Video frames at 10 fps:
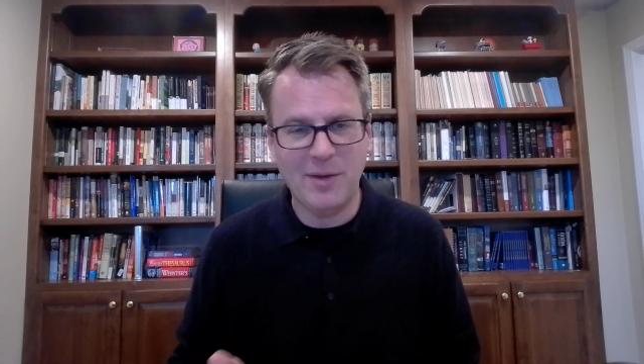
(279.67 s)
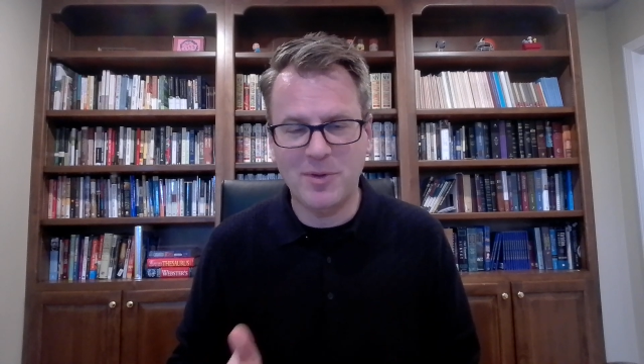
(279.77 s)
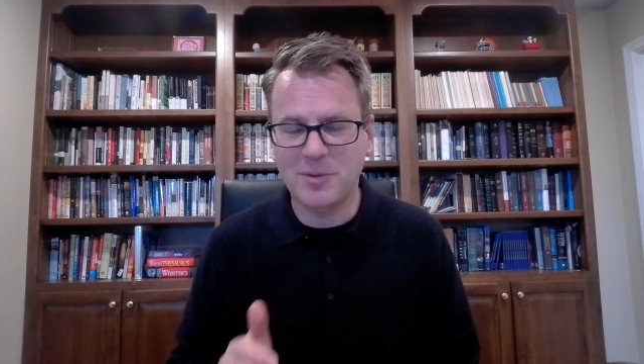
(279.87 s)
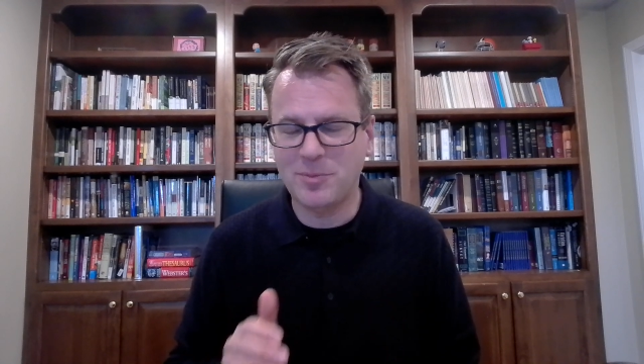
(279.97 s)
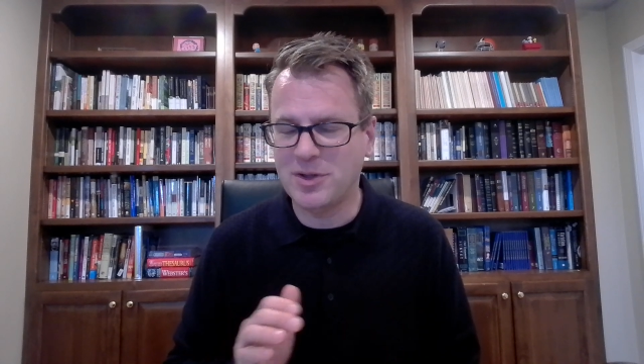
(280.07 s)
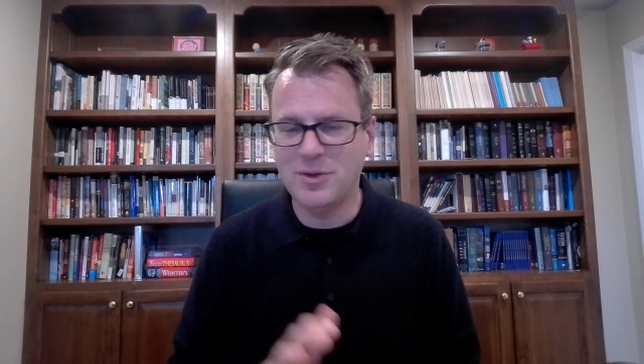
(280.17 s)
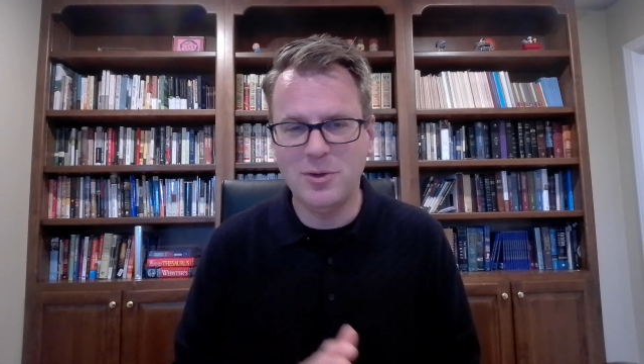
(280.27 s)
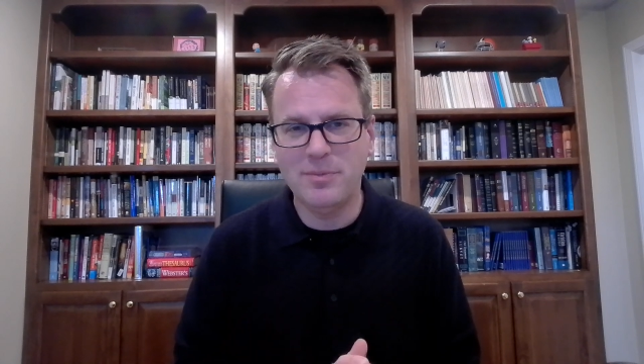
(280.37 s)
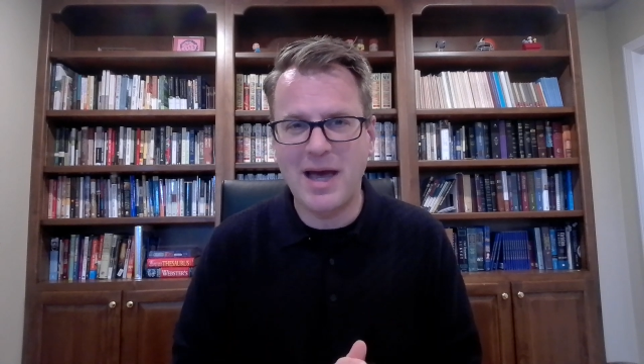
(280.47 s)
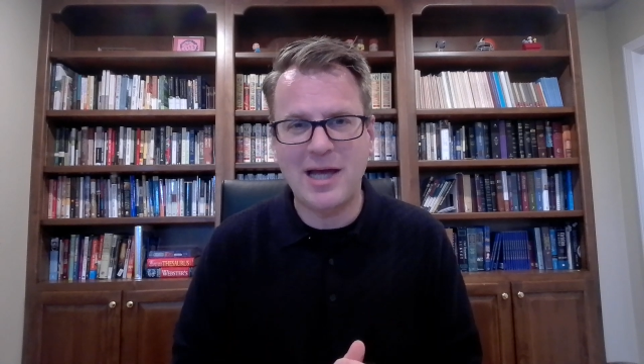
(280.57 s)
I'm going to put
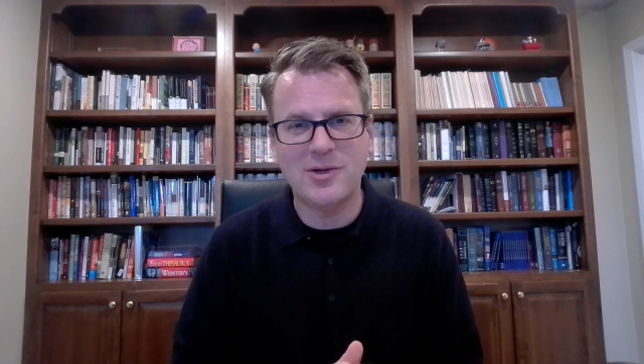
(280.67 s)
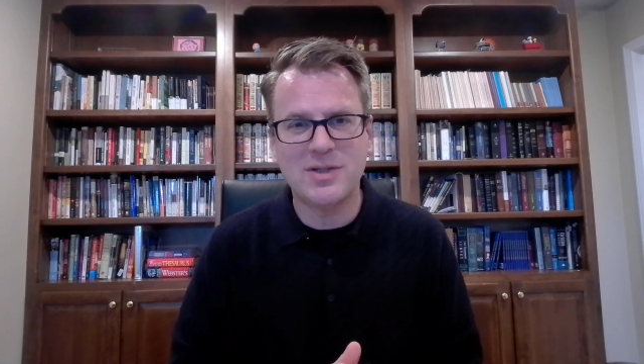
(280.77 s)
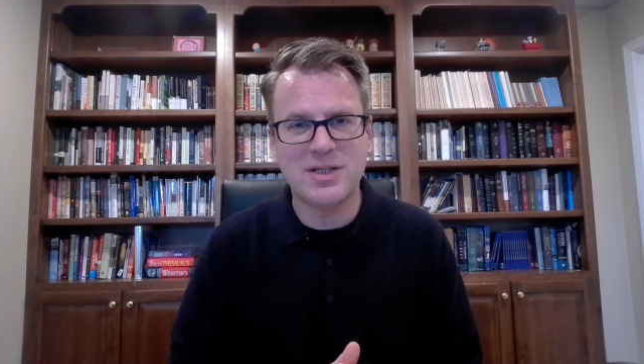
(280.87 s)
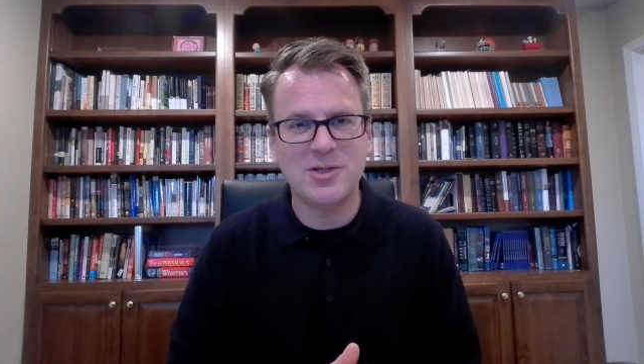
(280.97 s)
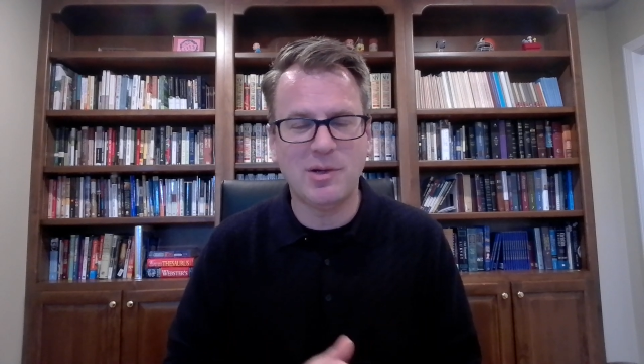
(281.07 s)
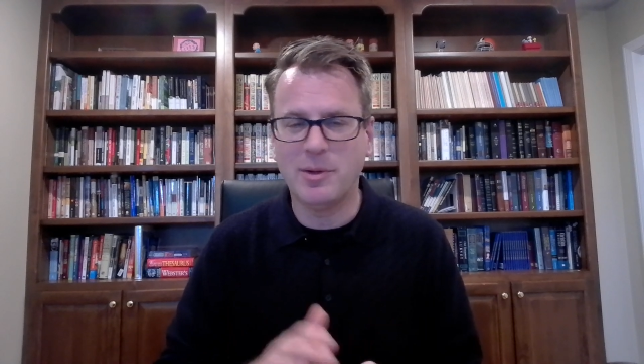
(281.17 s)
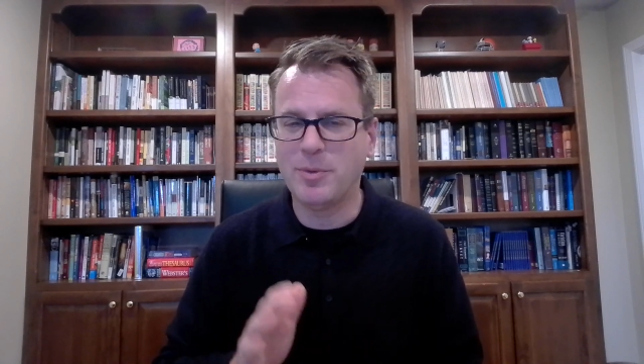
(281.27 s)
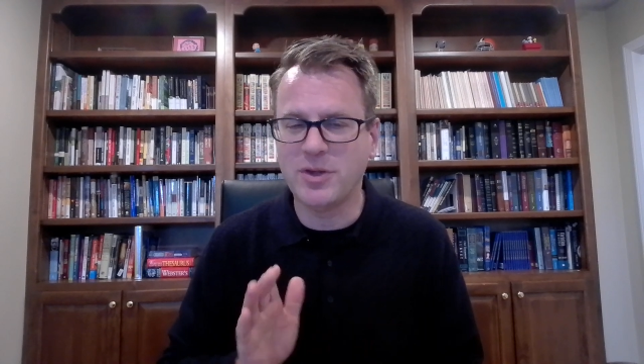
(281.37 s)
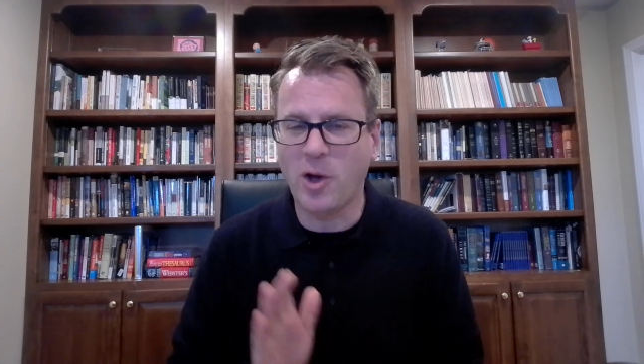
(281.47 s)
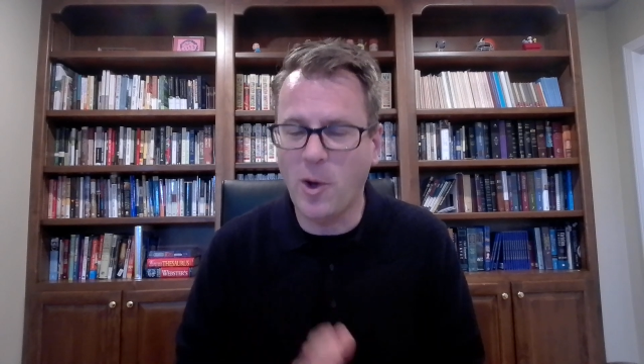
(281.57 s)
new batteries in you. I'm going to
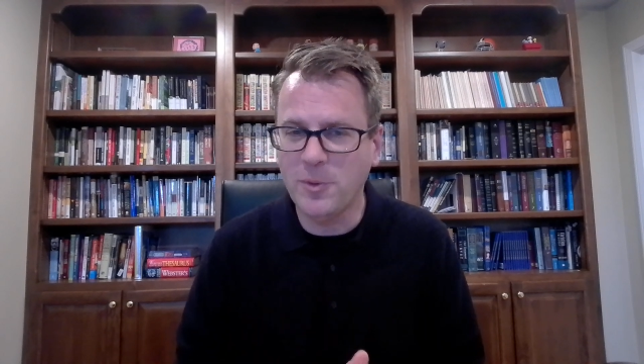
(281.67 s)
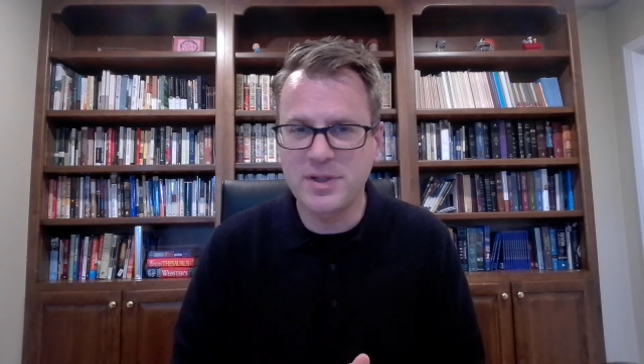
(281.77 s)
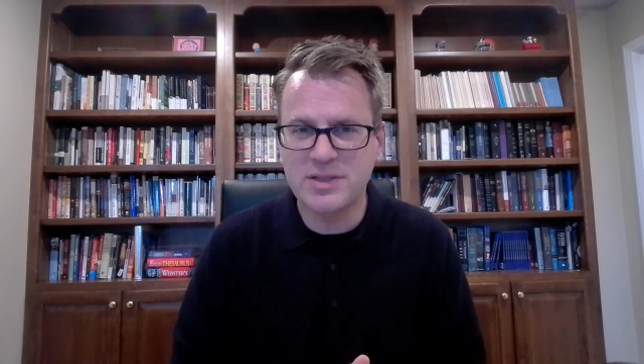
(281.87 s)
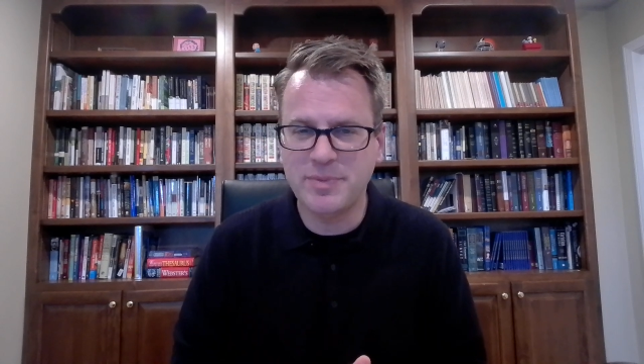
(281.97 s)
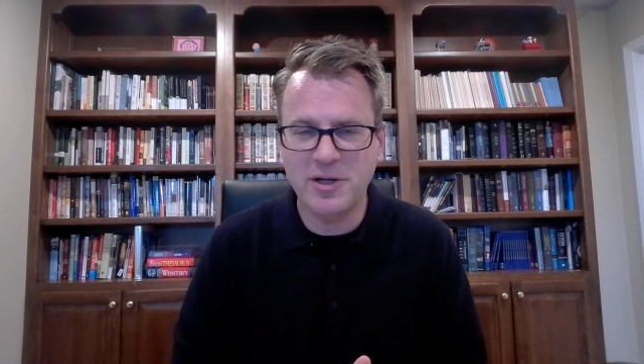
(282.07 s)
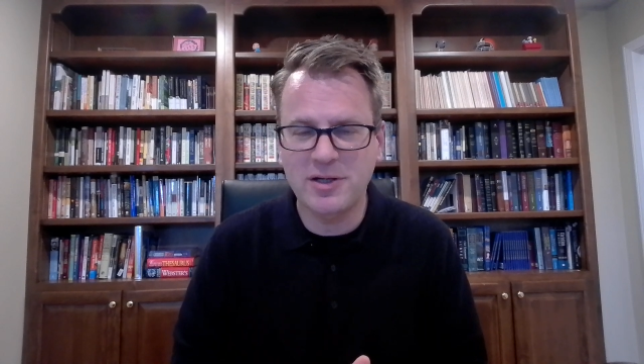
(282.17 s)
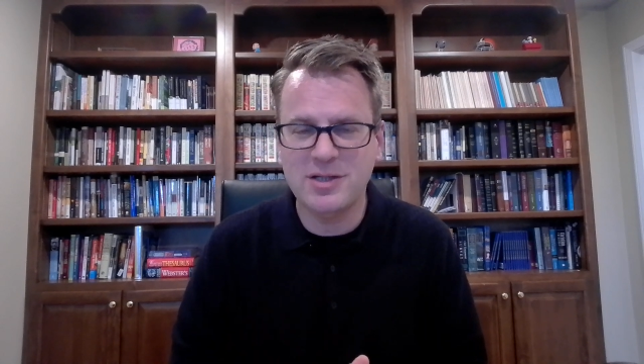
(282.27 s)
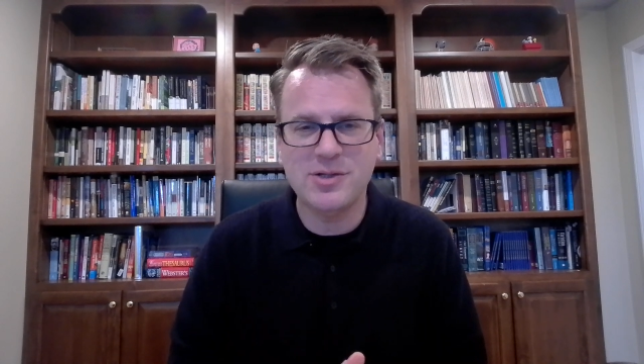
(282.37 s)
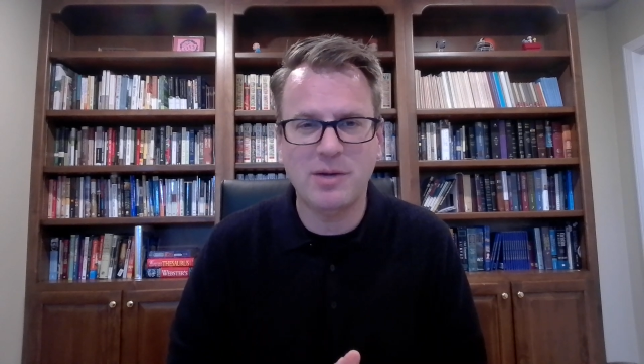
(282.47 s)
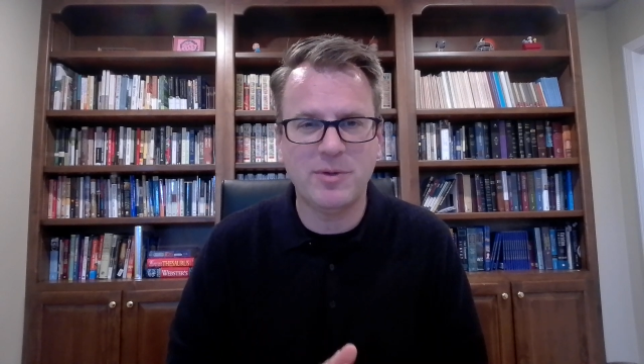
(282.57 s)
put the Holy Spirit in you.